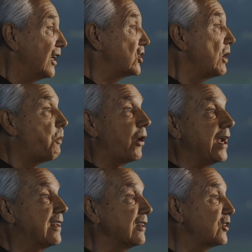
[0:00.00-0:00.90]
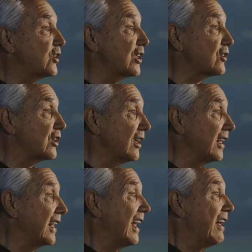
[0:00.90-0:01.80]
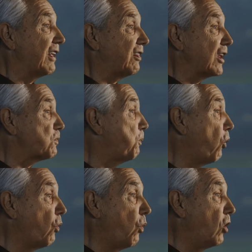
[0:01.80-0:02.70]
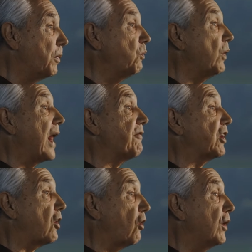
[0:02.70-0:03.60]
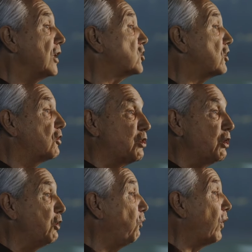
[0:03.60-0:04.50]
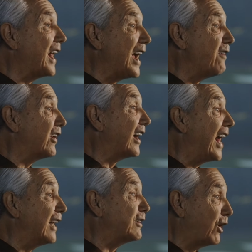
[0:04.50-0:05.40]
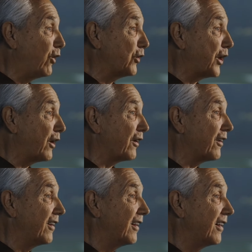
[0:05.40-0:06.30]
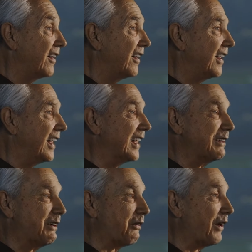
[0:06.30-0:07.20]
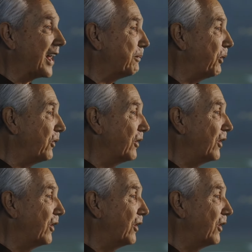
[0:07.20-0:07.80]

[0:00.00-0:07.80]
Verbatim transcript: She prayed consistently that this poor woman would have the courage to do whatever God told her. Incredible.